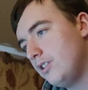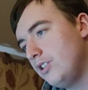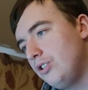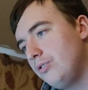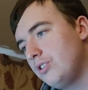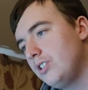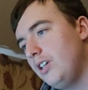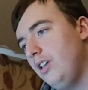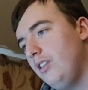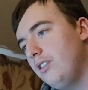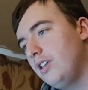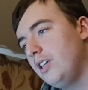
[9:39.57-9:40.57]
Did you
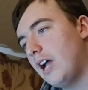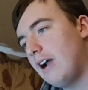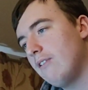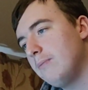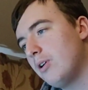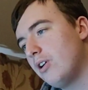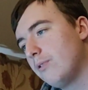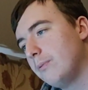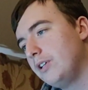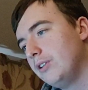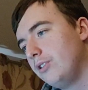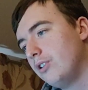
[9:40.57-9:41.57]
see the Harry Potter
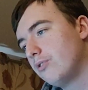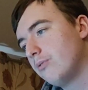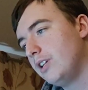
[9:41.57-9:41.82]
Reunion